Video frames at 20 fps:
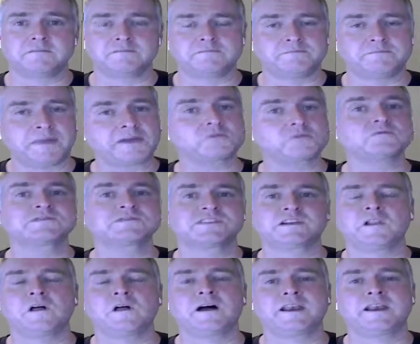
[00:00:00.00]
bundles the
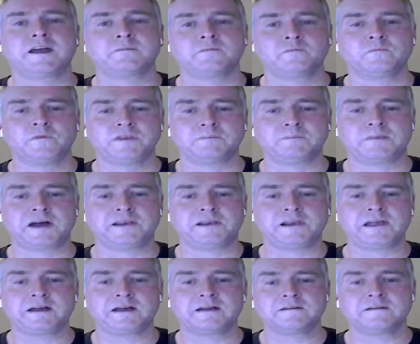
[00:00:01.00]
client up with a
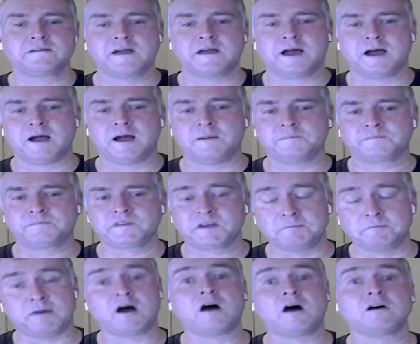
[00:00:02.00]
bundler,
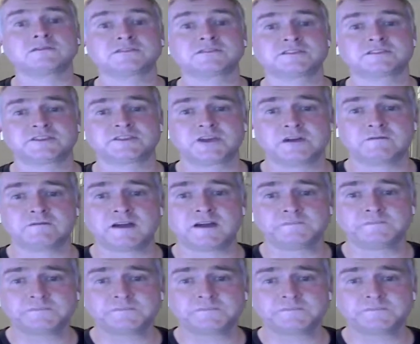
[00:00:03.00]
compiles the server,